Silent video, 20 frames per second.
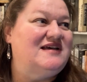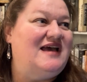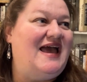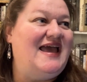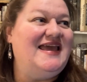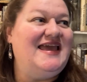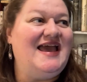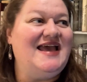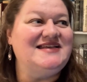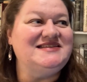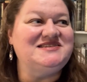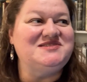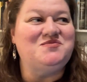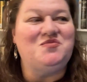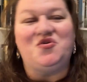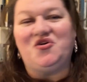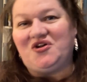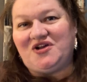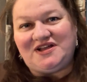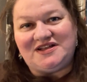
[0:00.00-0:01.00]
I guess,
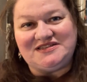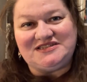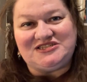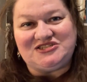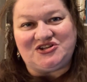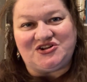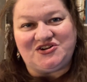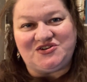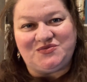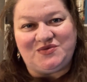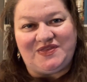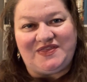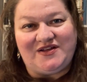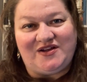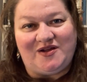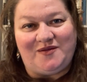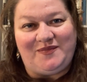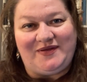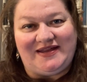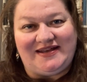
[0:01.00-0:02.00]
more concerned with
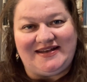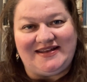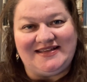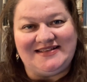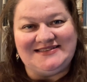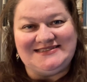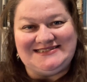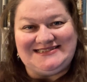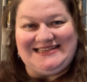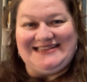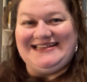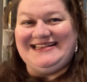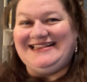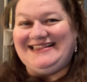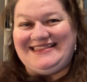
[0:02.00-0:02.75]
their opinions